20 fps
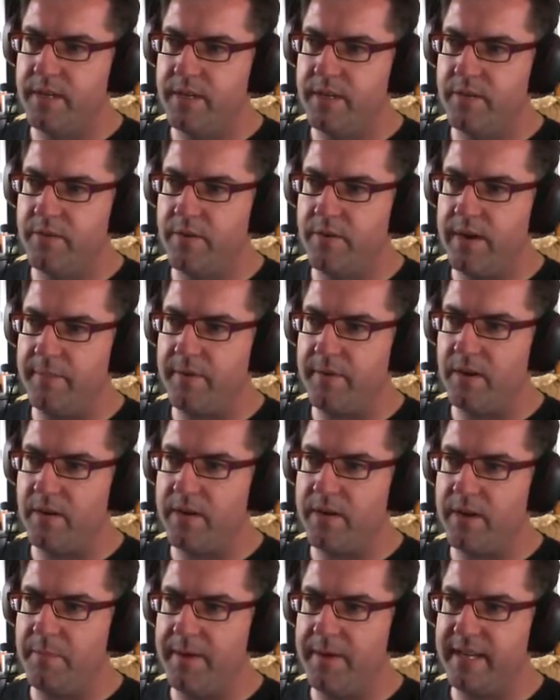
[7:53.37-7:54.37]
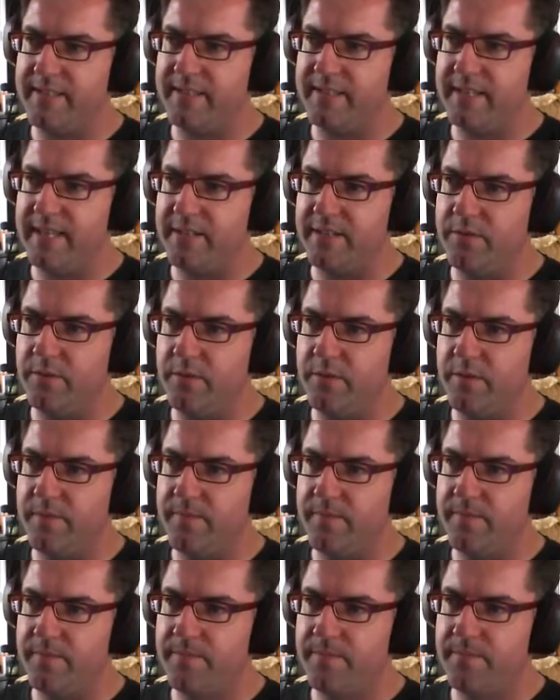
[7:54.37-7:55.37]
Crap. I'll come back to that door.
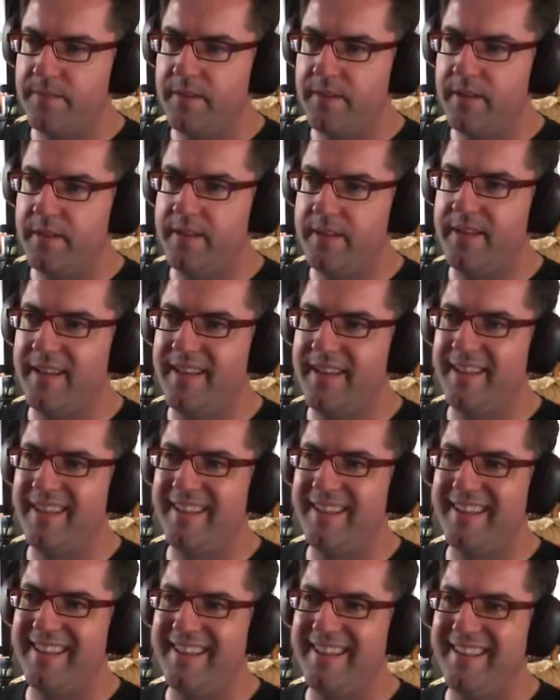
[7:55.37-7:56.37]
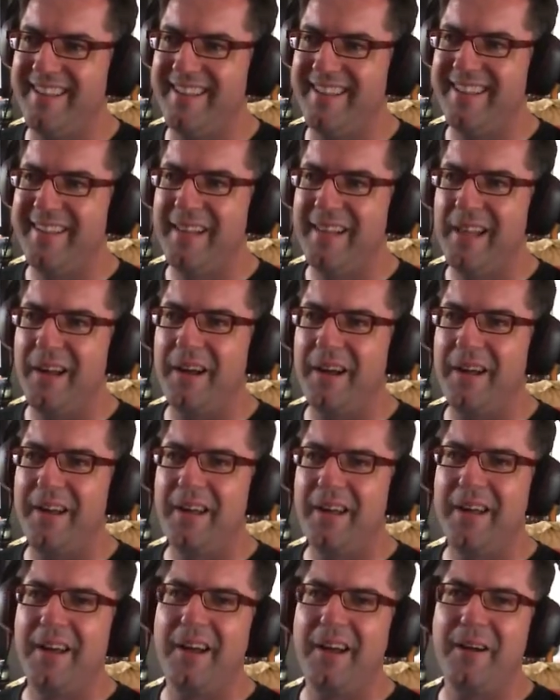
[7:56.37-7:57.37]

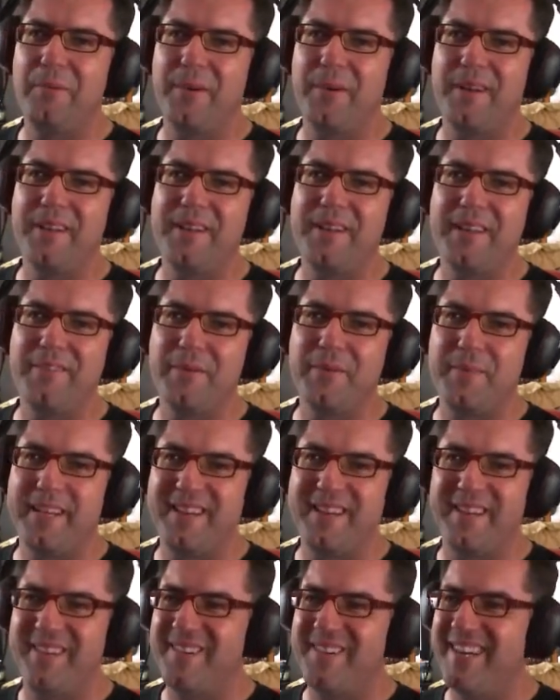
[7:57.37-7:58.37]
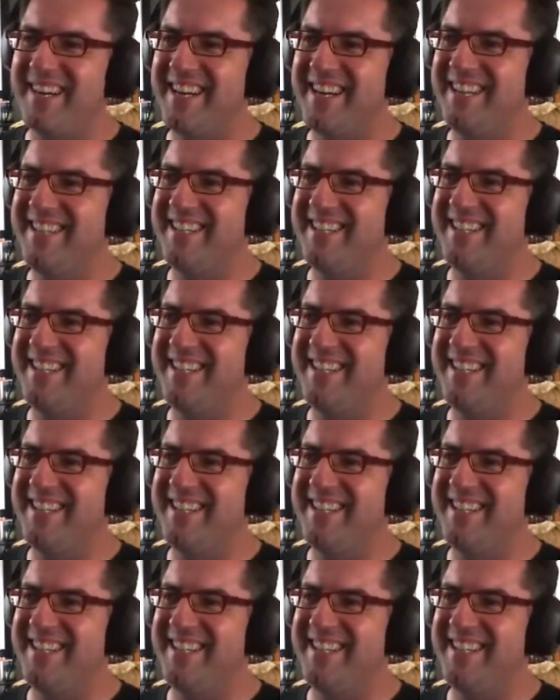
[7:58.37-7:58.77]
I want to live a bit longer.